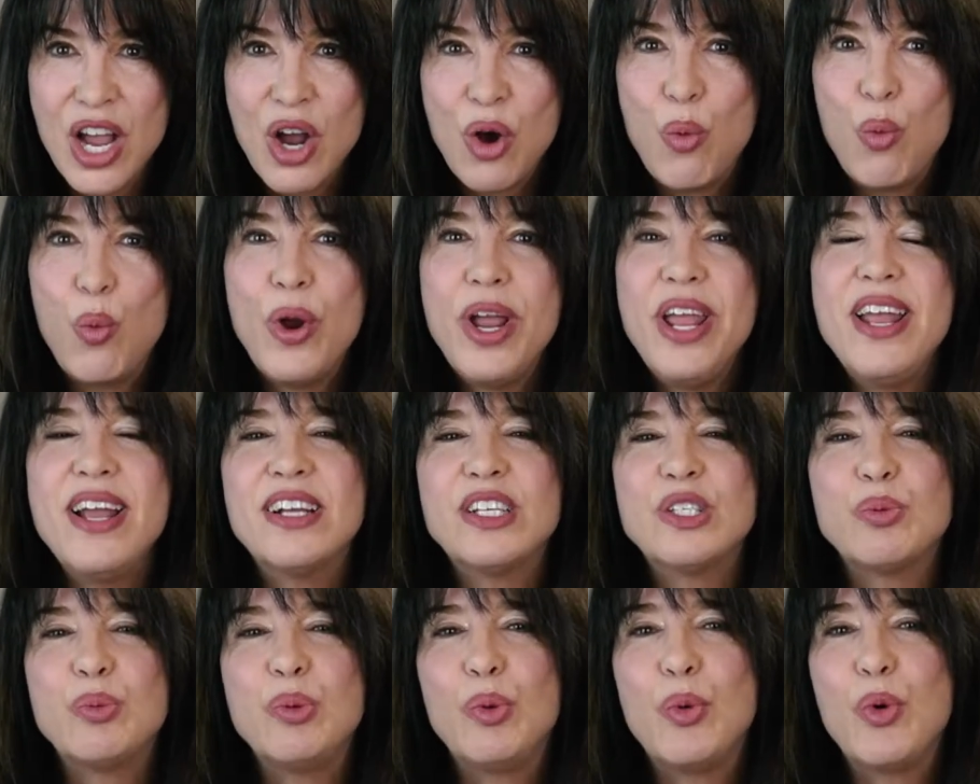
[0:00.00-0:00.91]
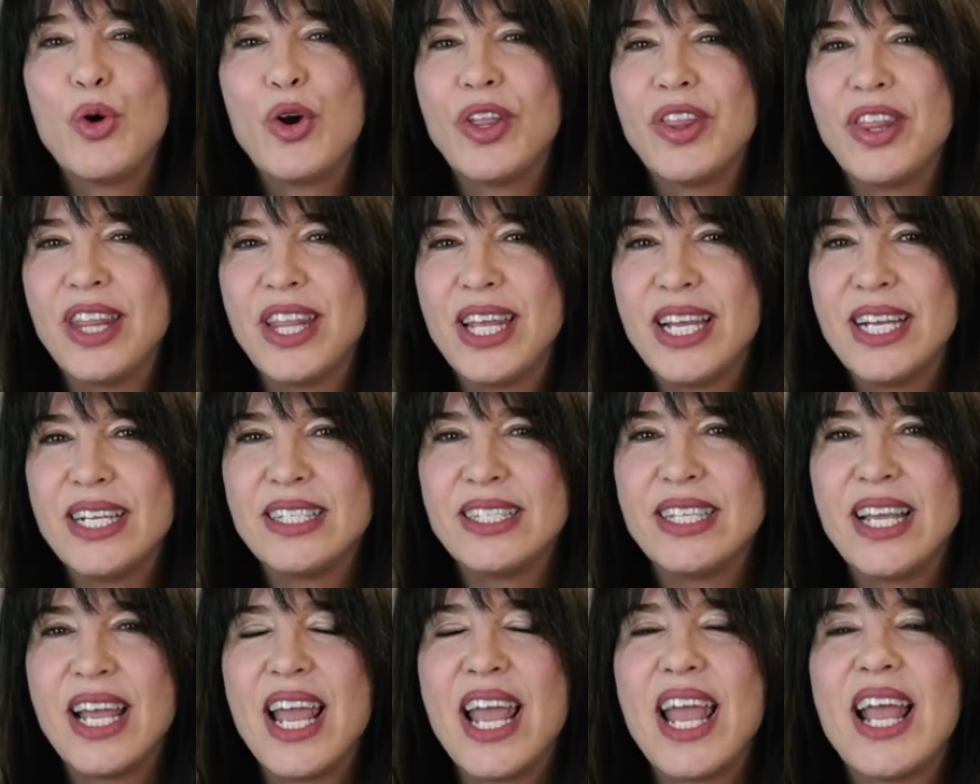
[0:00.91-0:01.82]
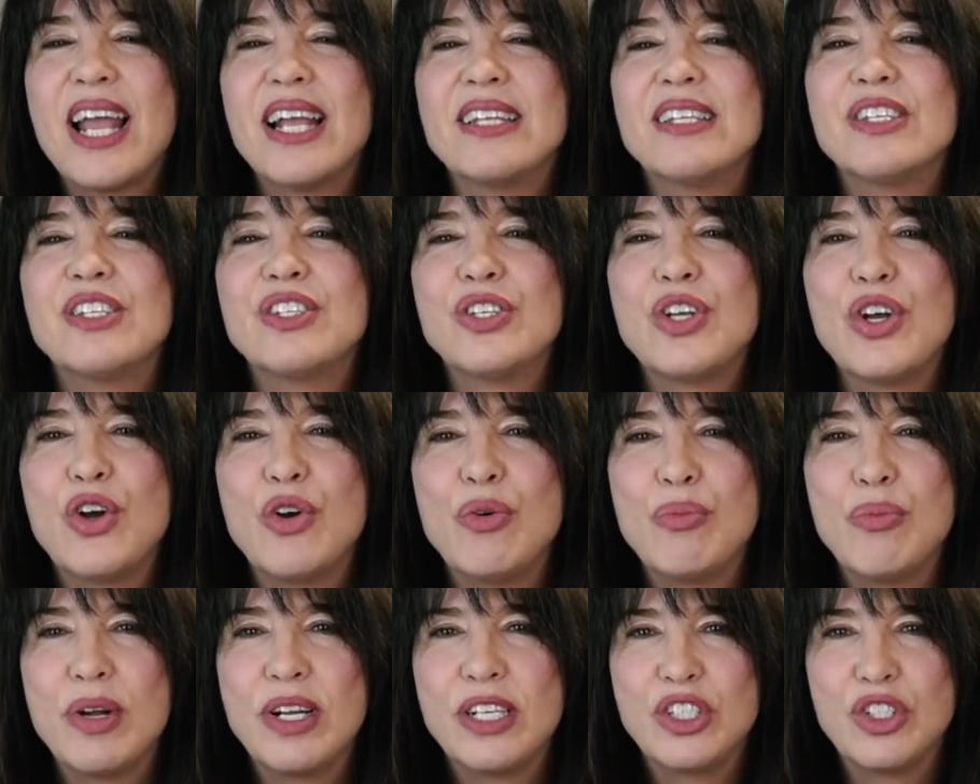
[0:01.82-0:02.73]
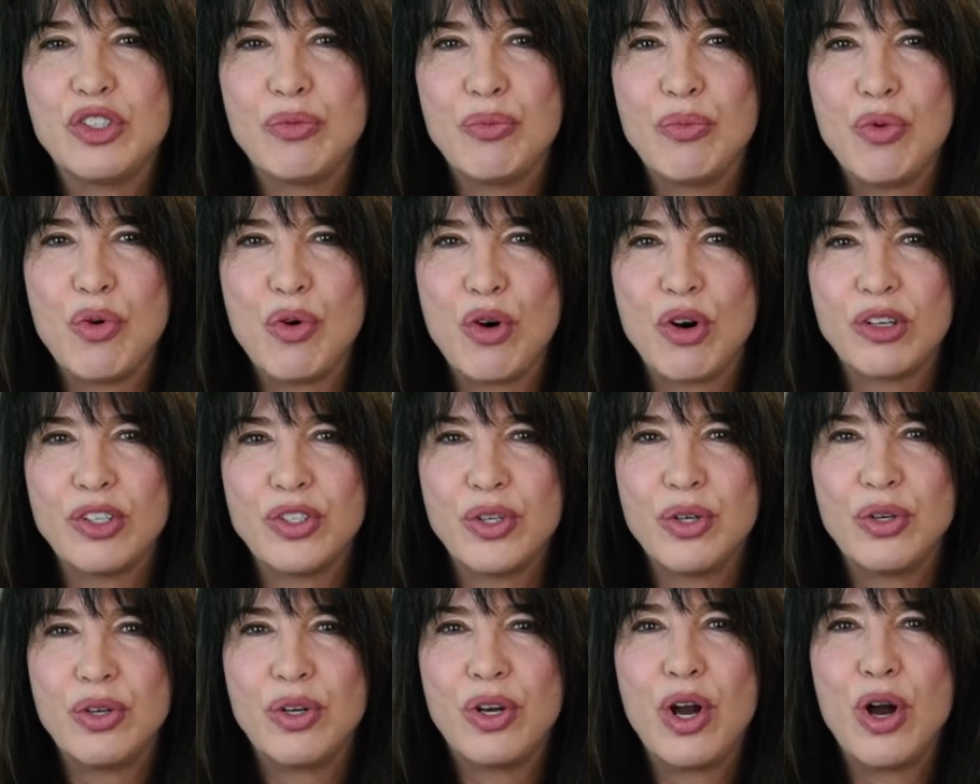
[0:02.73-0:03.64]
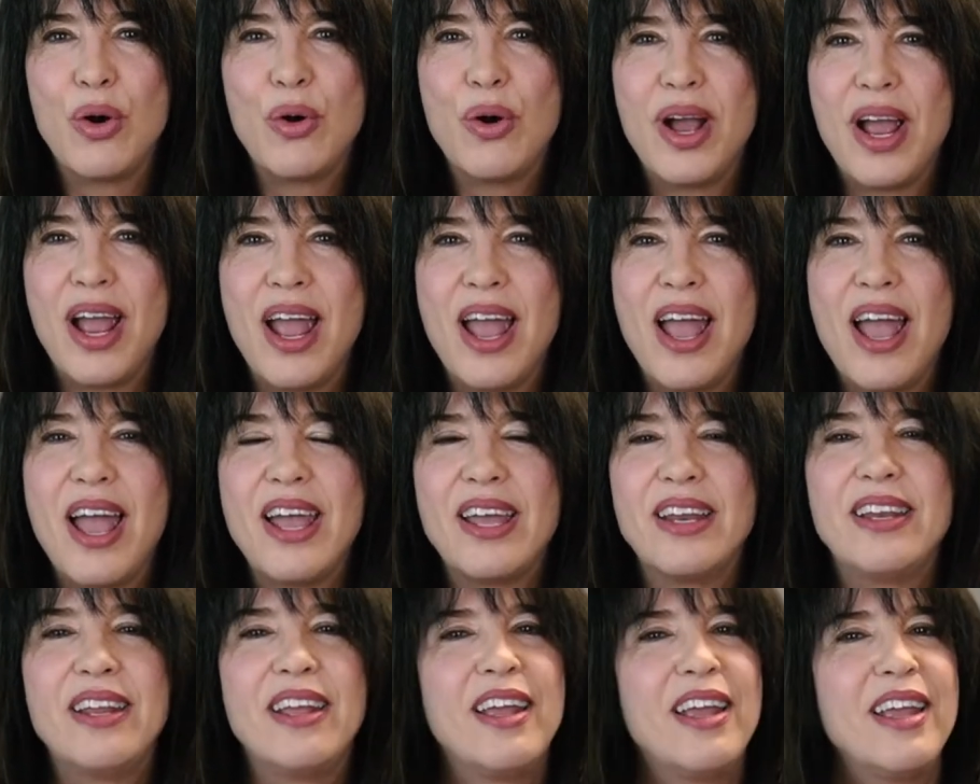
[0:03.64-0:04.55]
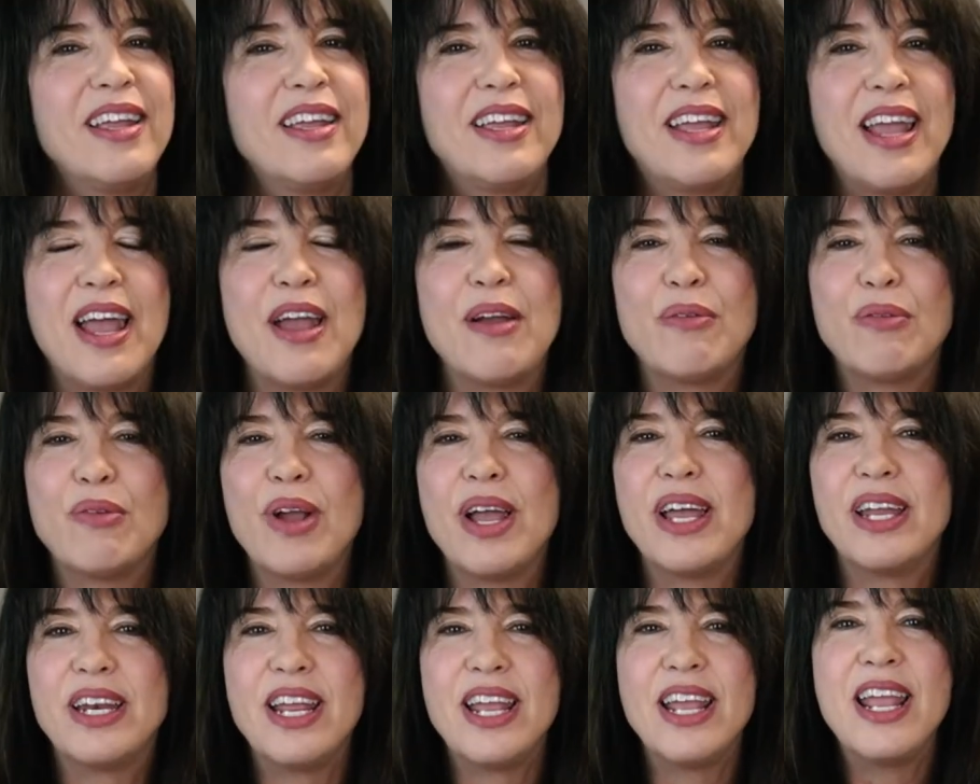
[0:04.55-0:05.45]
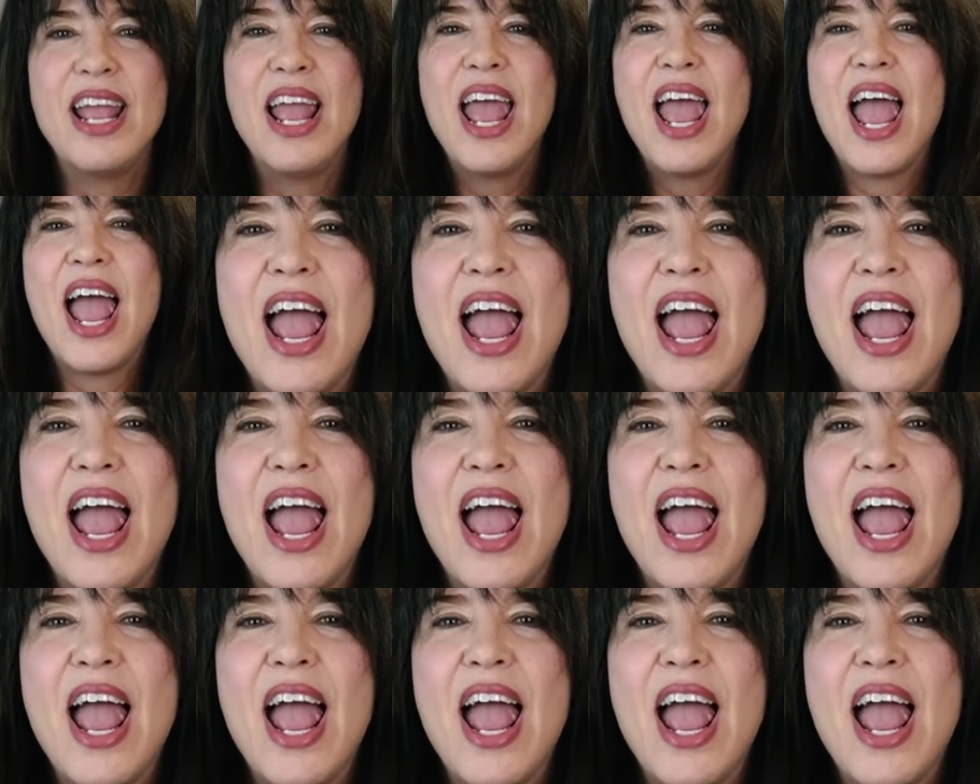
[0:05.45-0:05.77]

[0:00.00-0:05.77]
We explore this and so much more. So go ahead, get ready.